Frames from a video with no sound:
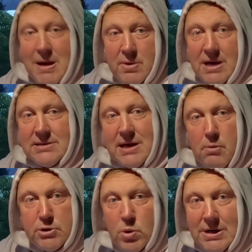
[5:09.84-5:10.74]
back with our
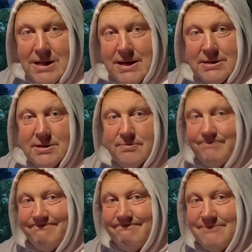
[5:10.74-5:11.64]
tail between our legs.
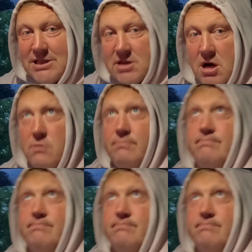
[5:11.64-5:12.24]
Let's go.